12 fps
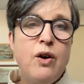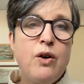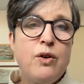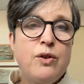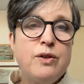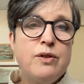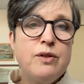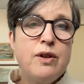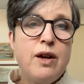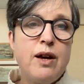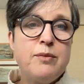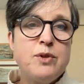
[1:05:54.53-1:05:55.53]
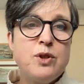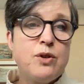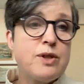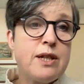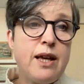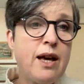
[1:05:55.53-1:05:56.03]
on um,
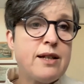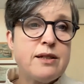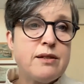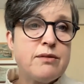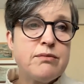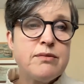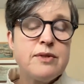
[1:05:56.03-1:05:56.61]
dogs and cats.